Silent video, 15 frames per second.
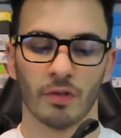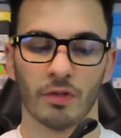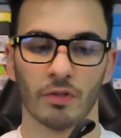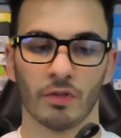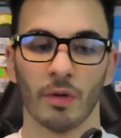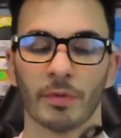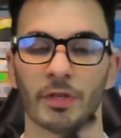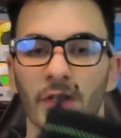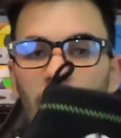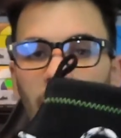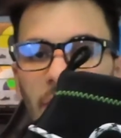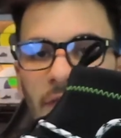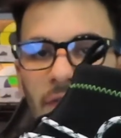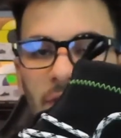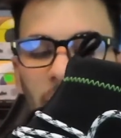So I'm
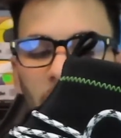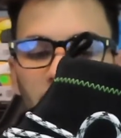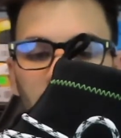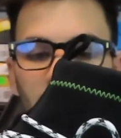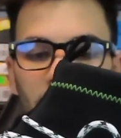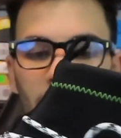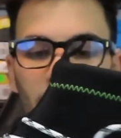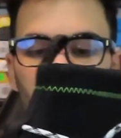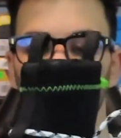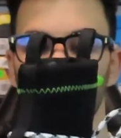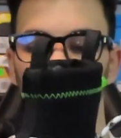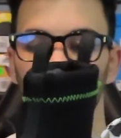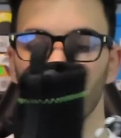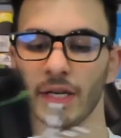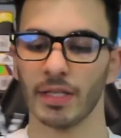curious to see what I can do with
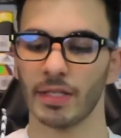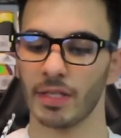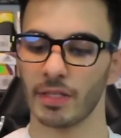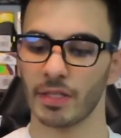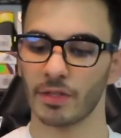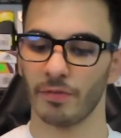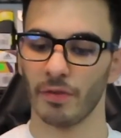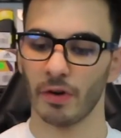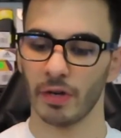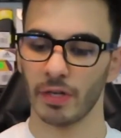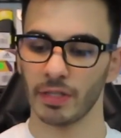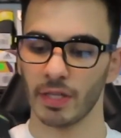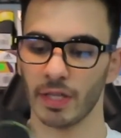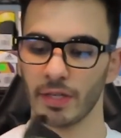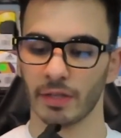these laces as far
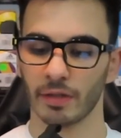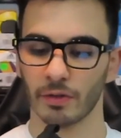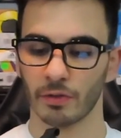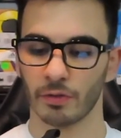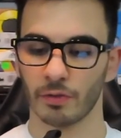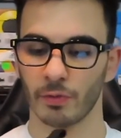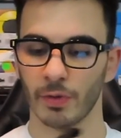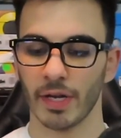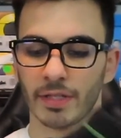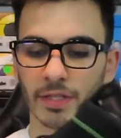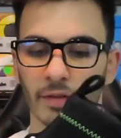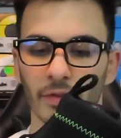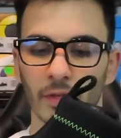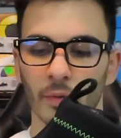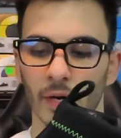as like
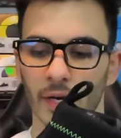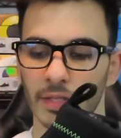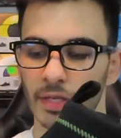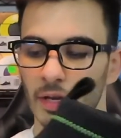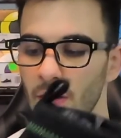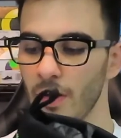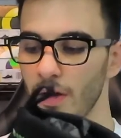creativity-wise.